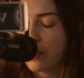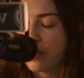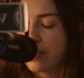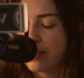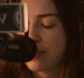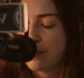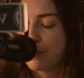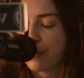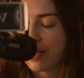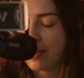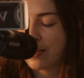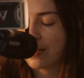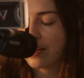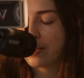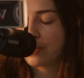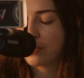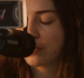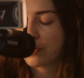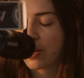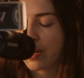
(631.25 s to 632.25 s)
in his bed
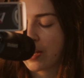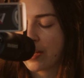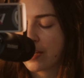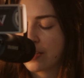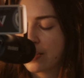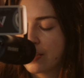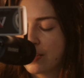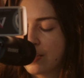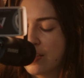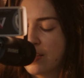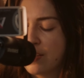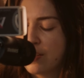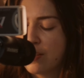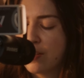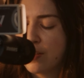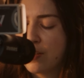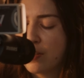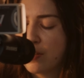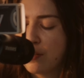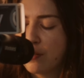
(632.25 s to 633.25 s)
and cried,
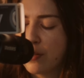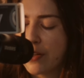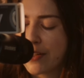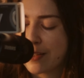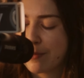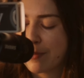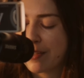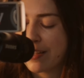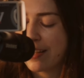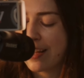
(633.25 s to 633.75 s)
"Who has been